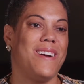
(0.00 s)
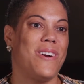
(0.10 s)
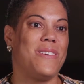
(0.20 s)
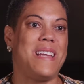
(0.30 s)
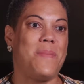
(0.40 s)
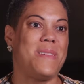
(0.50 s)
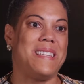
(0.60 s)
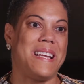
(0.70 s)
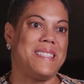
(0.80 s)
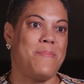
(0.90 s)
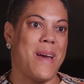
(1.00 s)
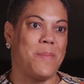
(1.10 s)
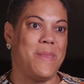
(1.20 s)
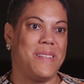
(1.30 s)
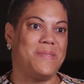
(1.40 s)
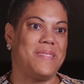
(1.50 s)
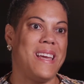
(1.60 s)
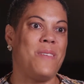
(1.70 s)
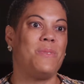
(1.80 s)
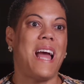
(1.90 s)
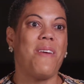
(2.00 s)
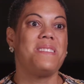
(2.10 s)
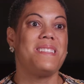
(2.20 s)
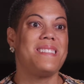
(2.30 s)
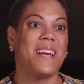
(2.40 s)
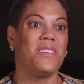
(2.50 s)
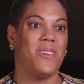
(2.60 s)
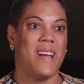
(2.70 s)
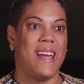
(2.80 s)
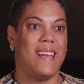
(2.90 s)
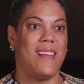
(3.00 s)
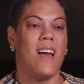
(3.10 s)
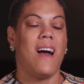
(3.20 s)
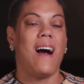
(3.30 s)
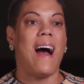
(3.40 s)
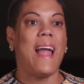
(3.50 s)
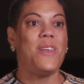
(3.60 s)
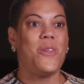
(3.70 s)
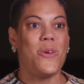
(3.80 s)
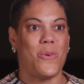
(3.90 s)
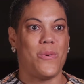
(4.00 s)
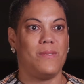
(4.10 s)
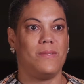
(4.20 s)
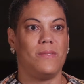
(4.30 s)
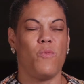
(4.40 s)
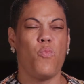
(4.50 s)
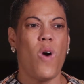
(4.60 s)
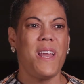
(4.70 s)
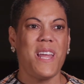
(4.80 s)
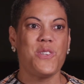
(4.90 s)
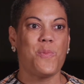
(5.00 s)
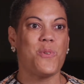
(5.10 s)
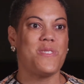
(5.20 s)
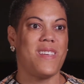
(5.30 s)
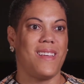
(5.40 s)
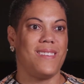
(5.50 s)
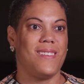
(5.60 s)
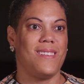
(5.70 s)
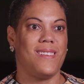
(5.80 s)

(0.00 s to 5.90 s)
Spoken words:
Her name is Nancy Beckman. And when I was in second grade, I knew 100%